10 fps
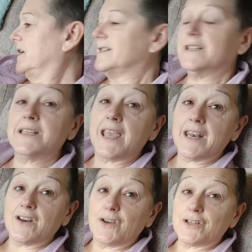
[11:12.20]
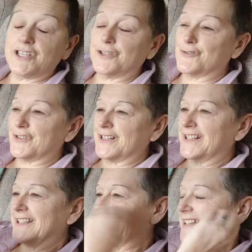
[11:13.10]
I didn't get a lot of children.
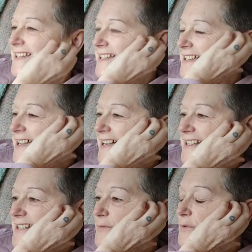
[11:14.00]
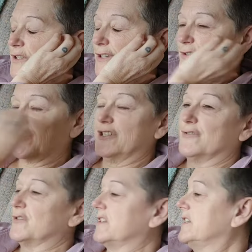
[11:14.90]
I did want a lot of
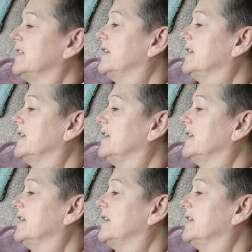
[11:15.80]
children.